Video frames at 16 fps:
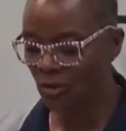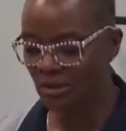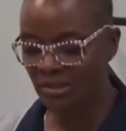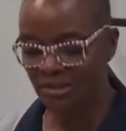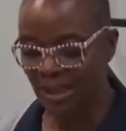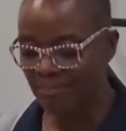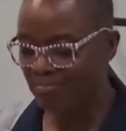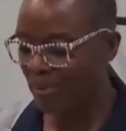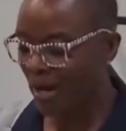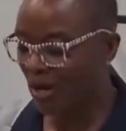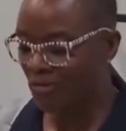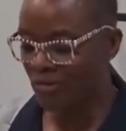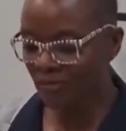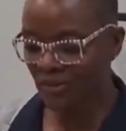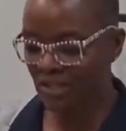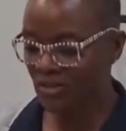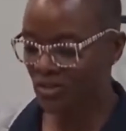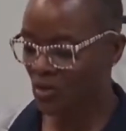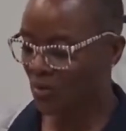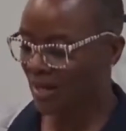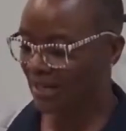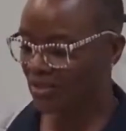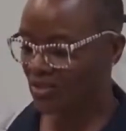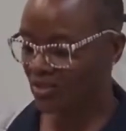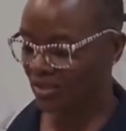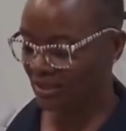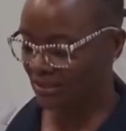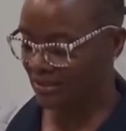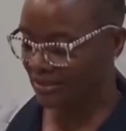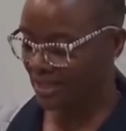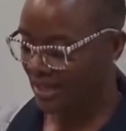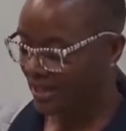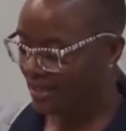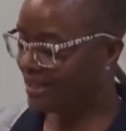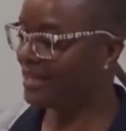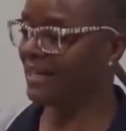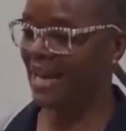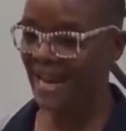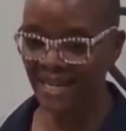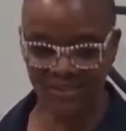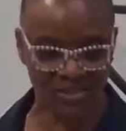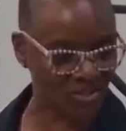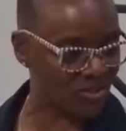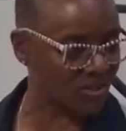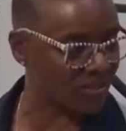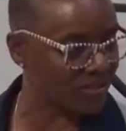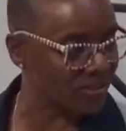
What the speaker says: that both of these questions get answered.